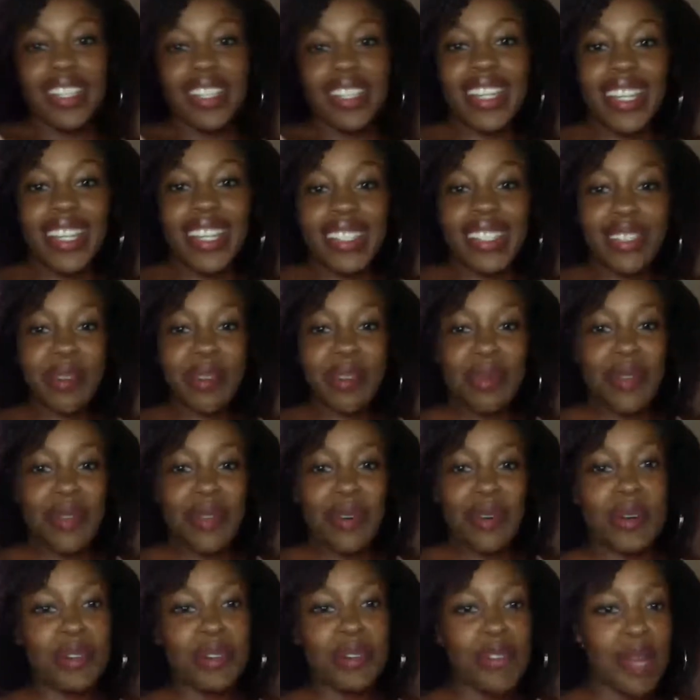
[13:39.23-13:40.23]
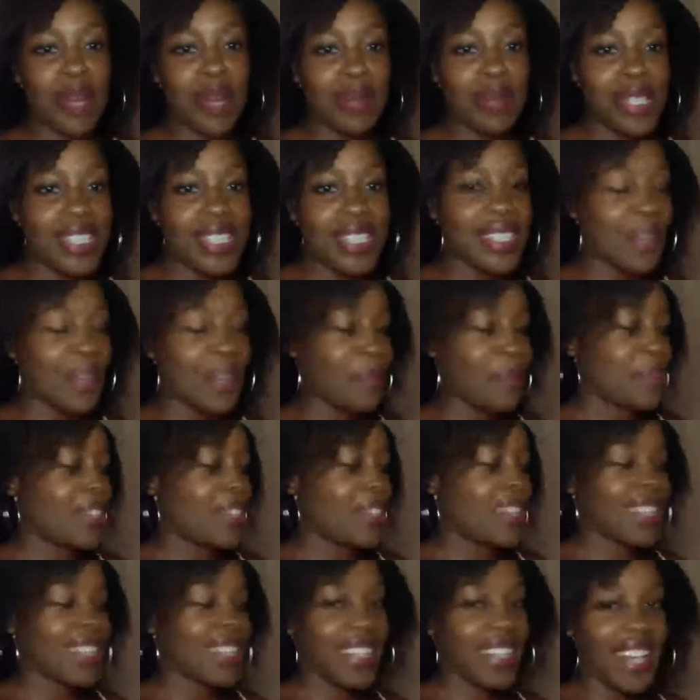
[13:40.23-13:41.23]
Okay, guys, I hope you're all grabbing
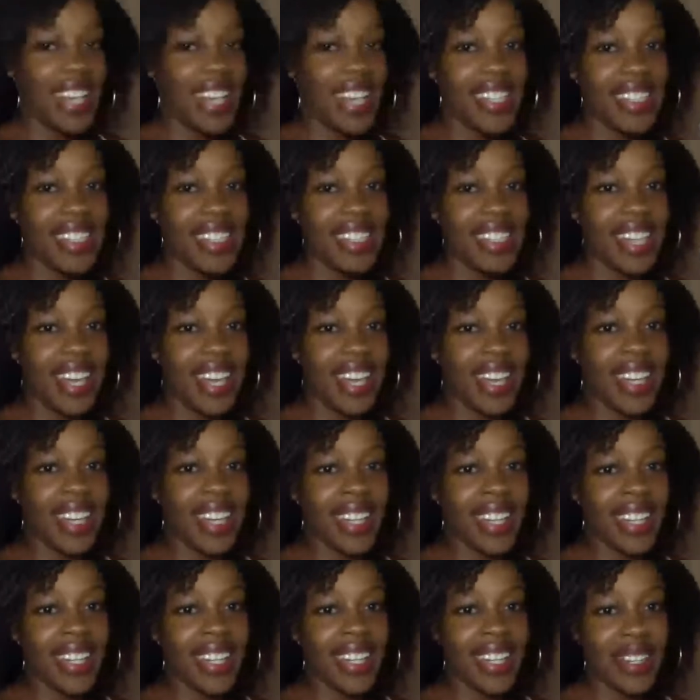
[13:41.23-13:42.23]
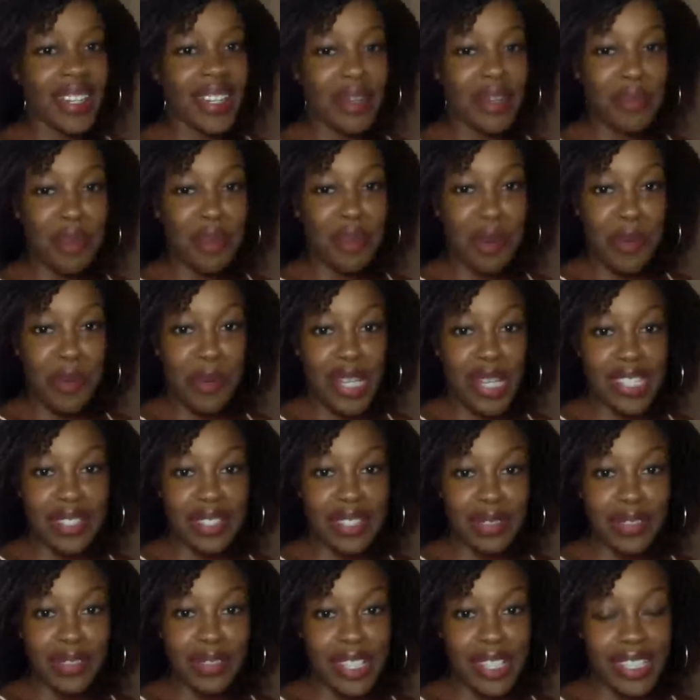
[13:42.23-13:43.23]
something as I pour
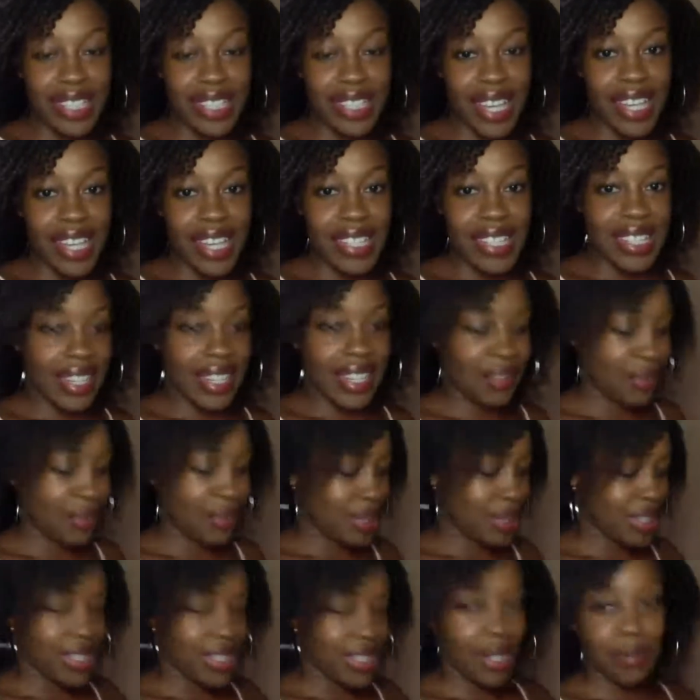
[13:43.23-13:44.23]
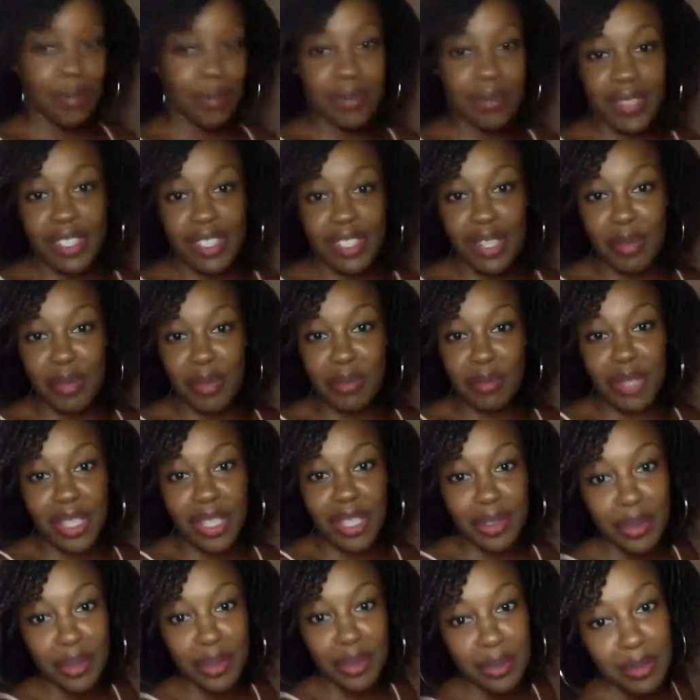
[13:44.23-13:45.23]
myself a glass. I've got some
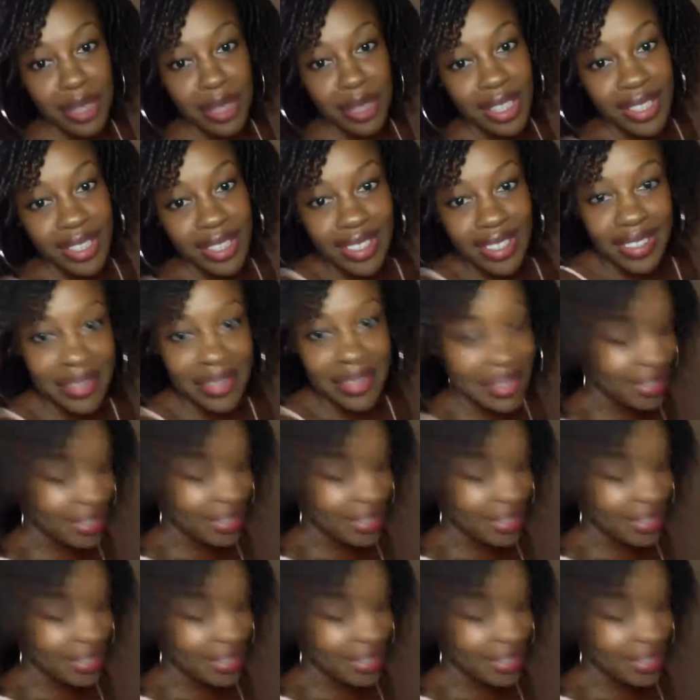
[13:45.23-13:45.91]
champagne on me.